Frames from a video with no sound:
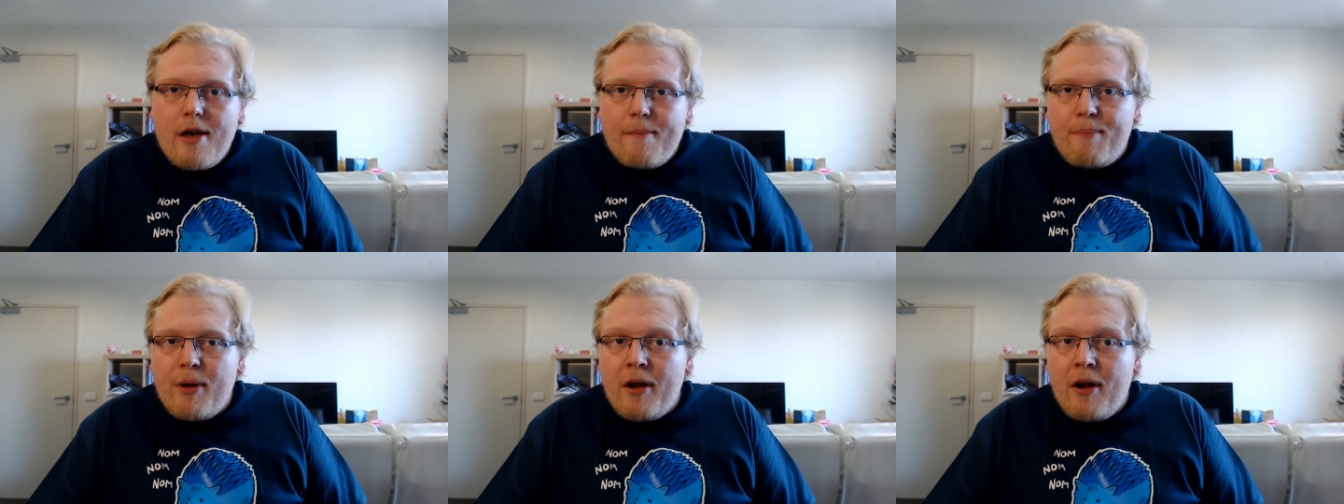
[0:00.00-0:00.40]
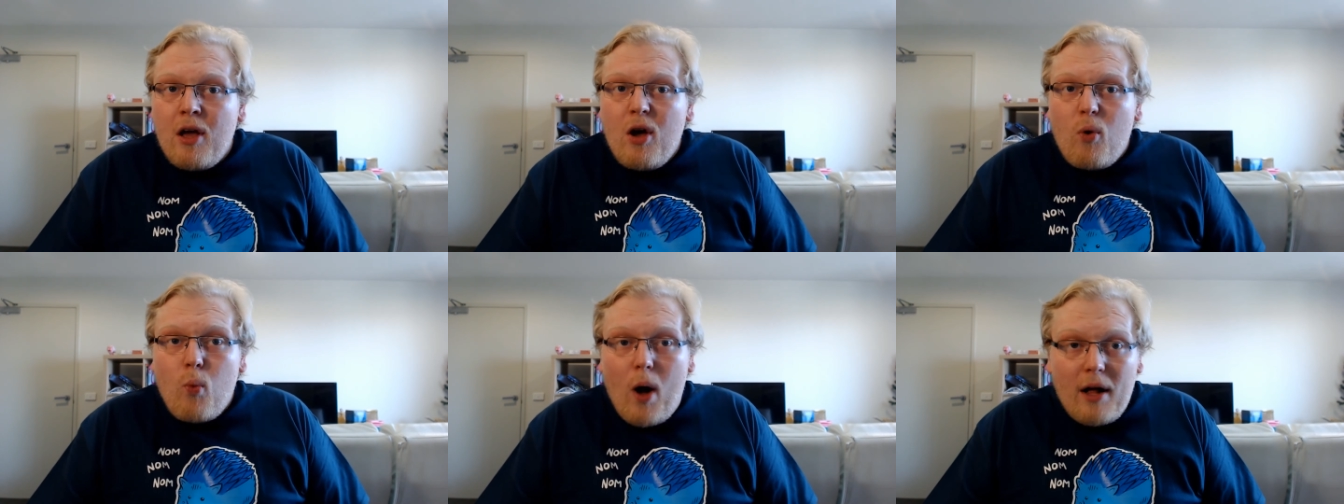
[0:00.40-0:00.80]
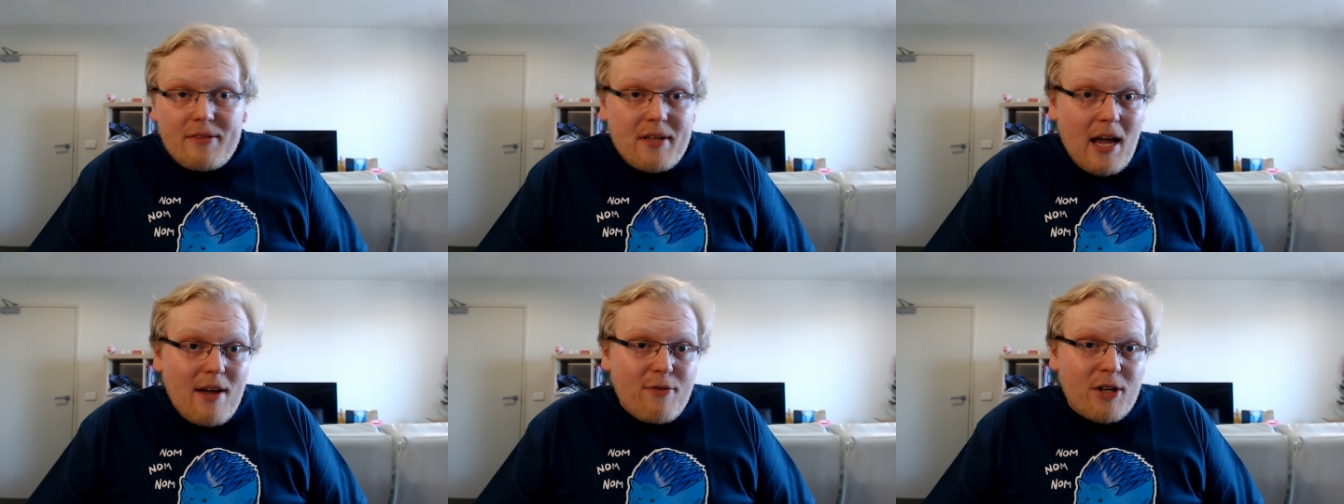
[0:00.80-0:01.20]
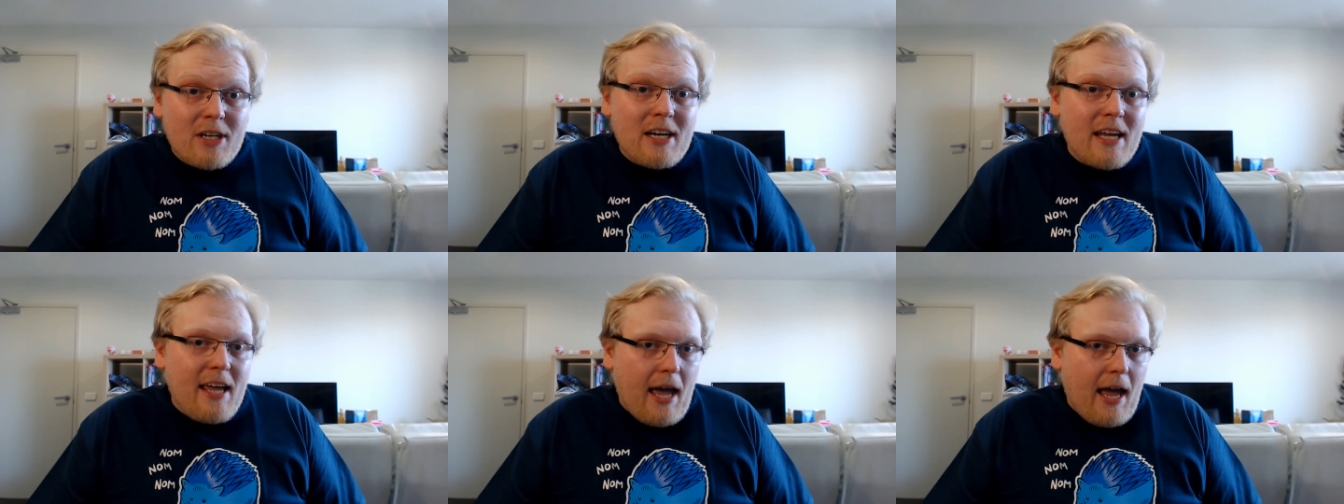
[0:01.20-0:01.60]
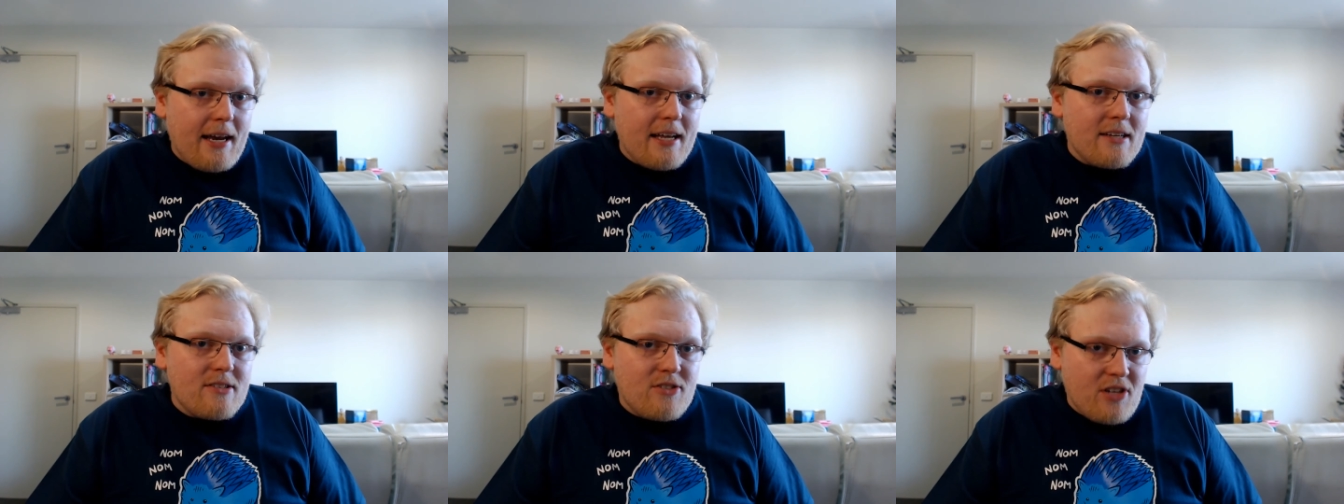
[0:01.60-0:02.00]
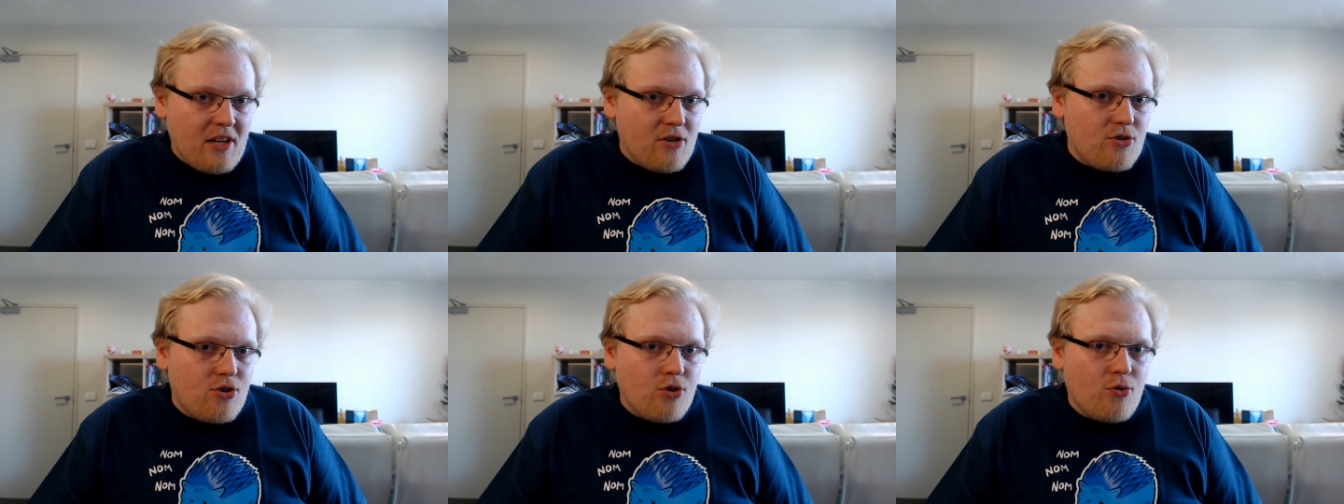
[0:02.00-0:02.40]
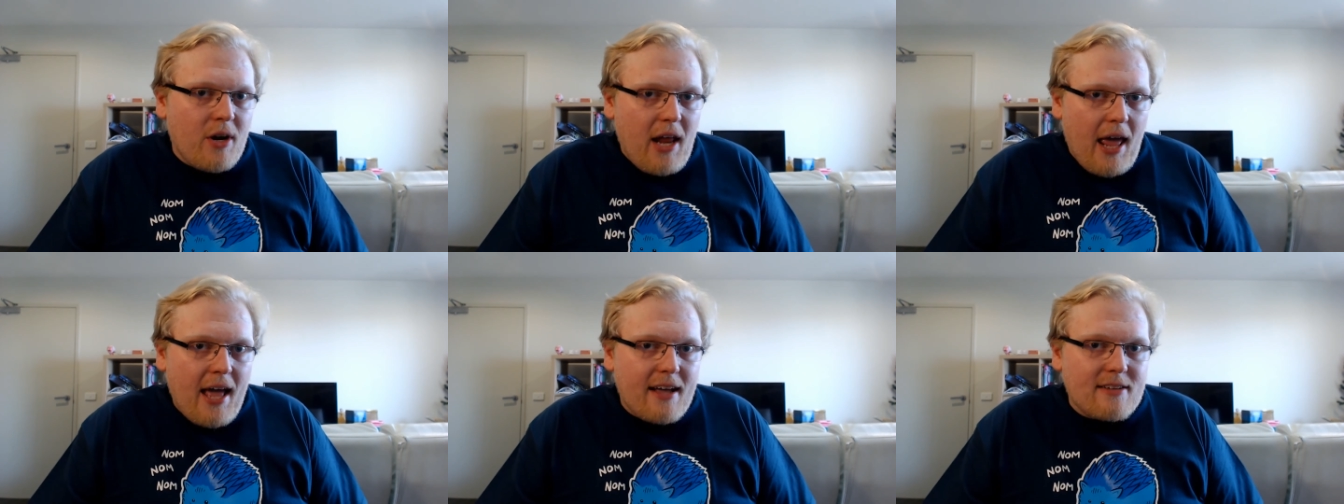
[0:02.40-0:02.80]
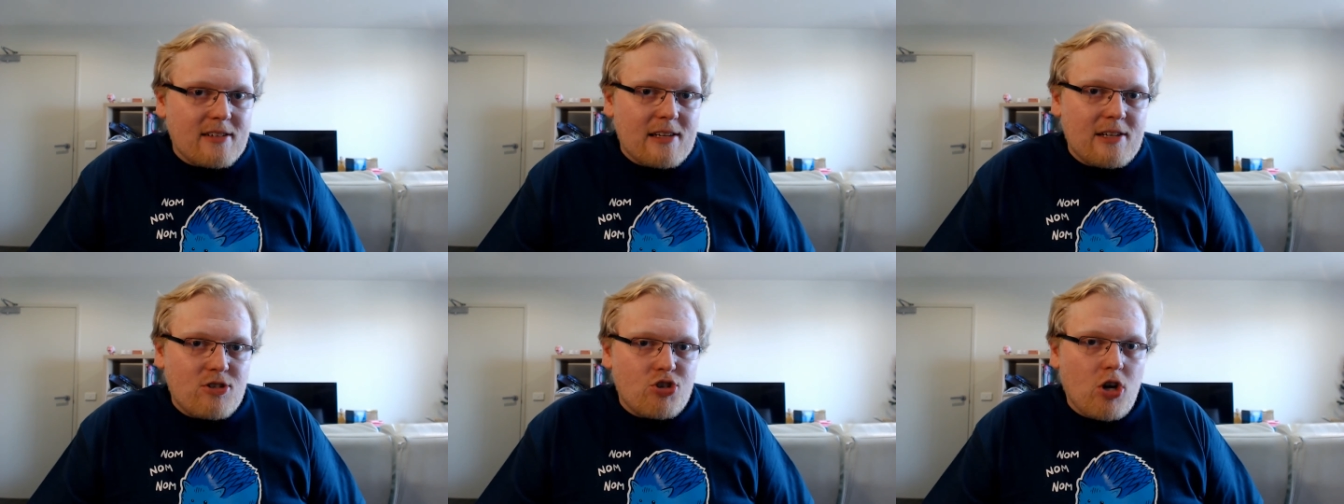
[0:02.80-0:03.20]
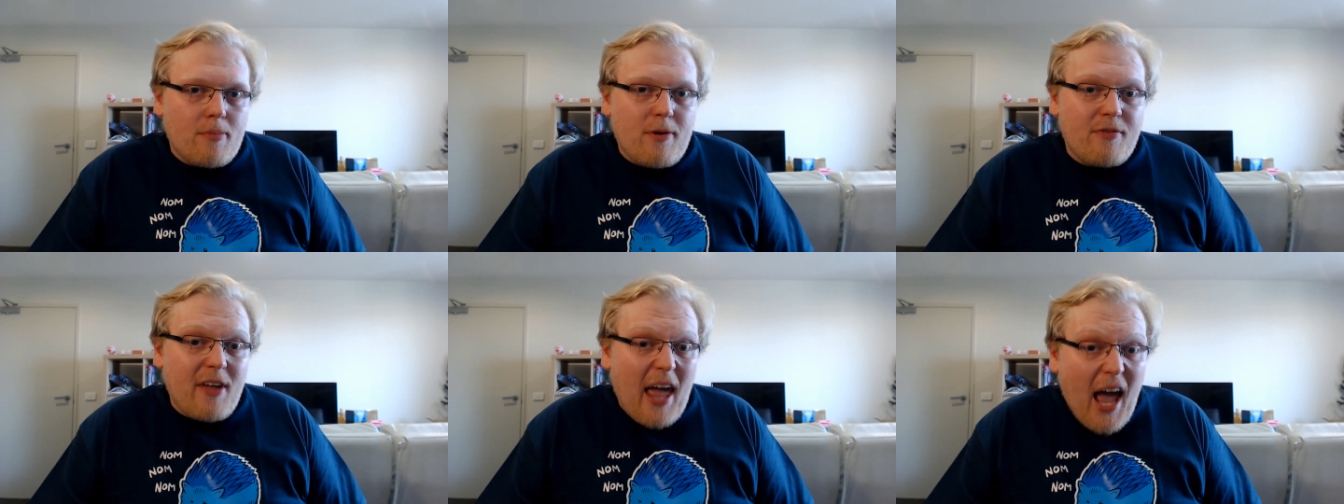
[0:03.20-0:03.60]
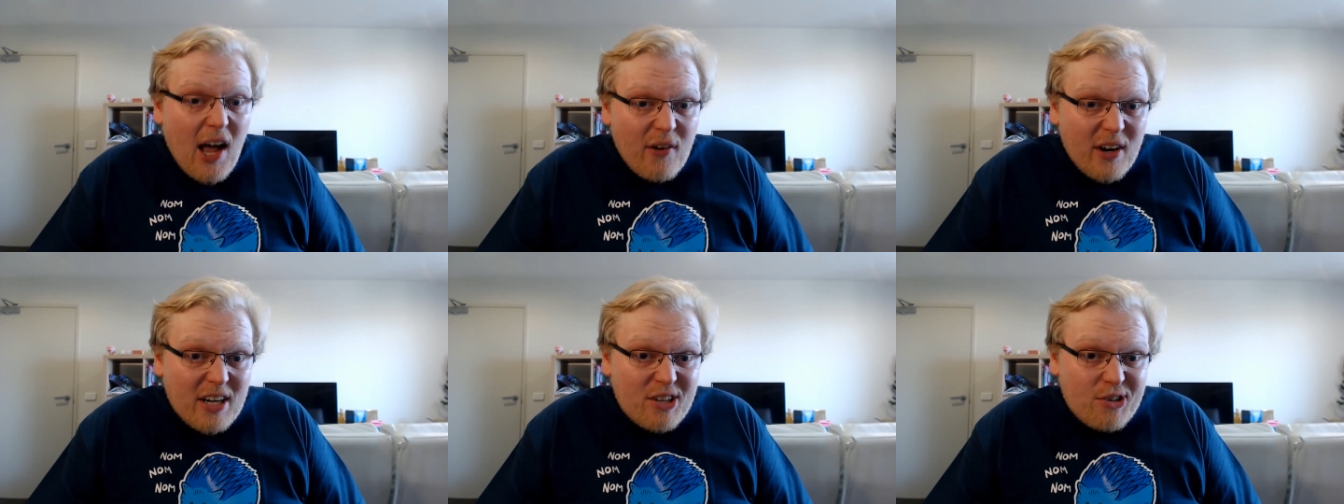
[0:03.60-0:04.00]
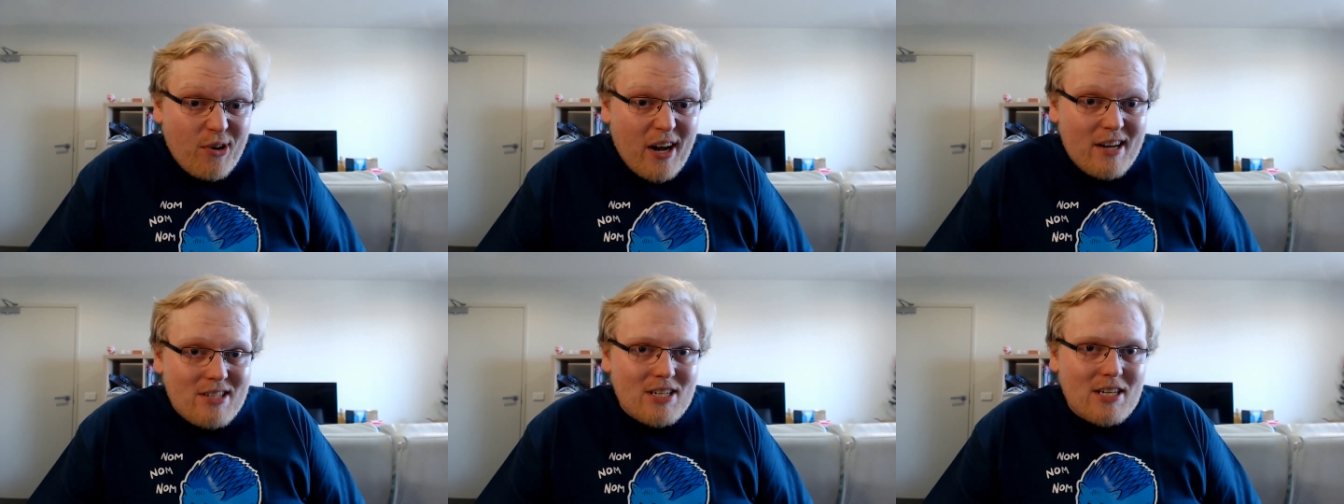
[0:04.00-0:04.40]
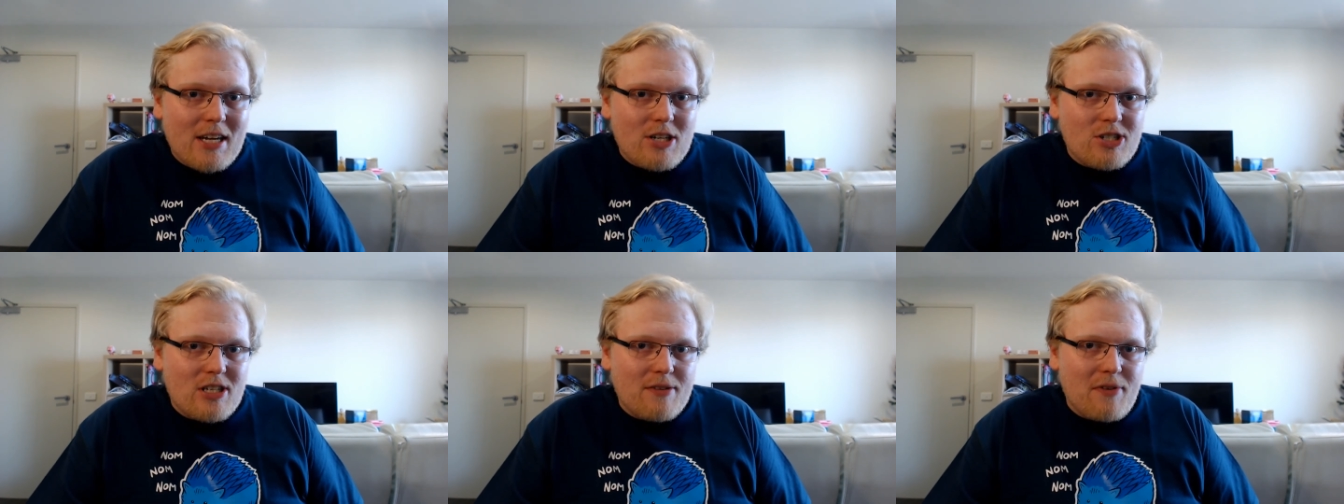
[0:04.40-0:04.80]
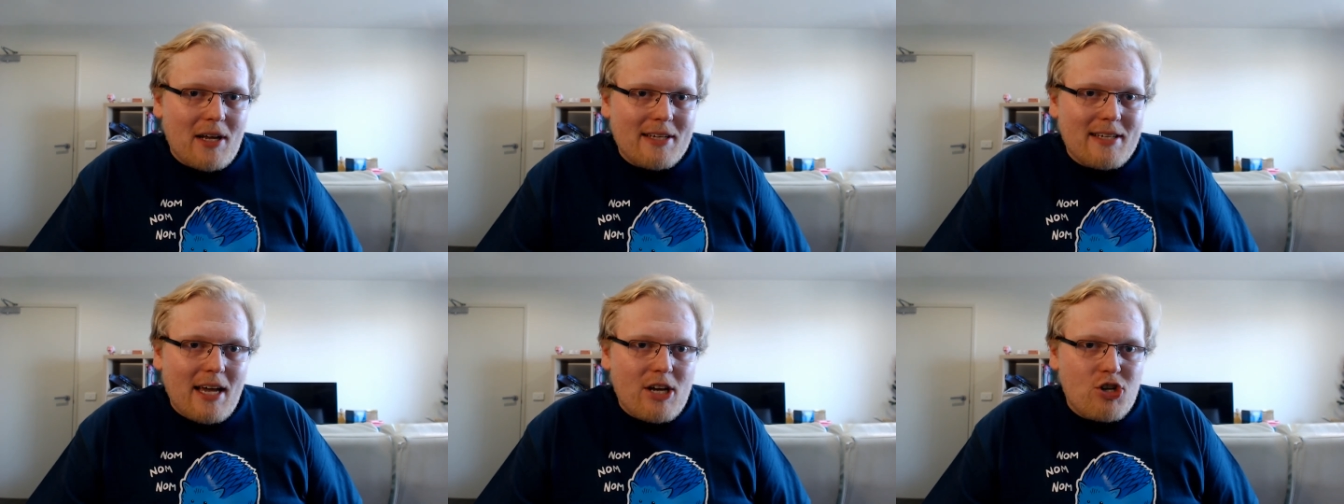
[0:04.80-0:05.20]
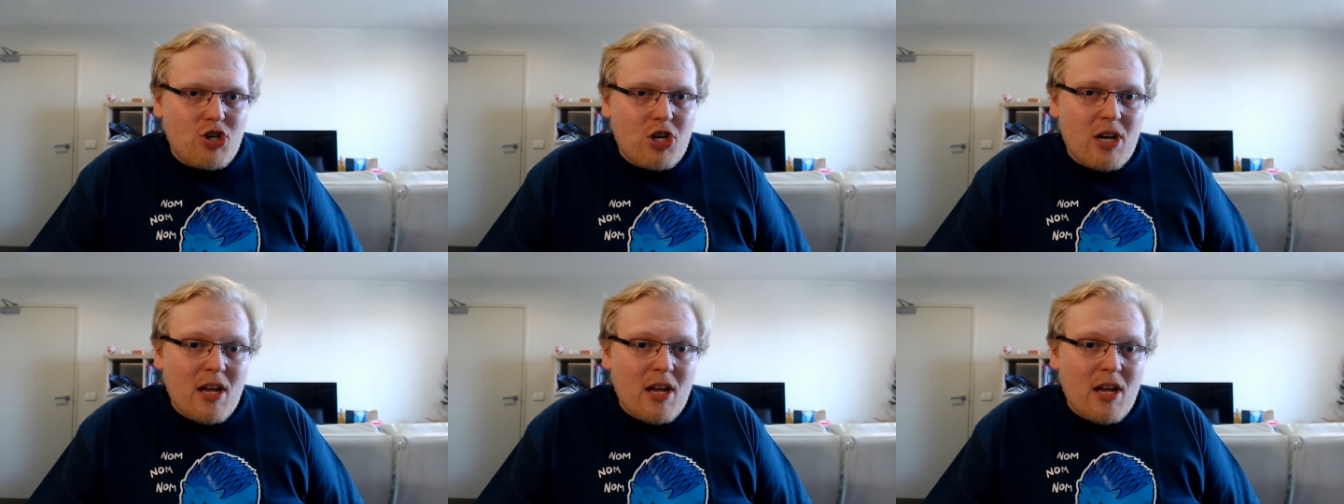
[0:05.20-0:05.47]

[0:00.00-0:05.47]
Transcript: But while David and Leigh Eddings did do an excellent job of characterizing each civilization,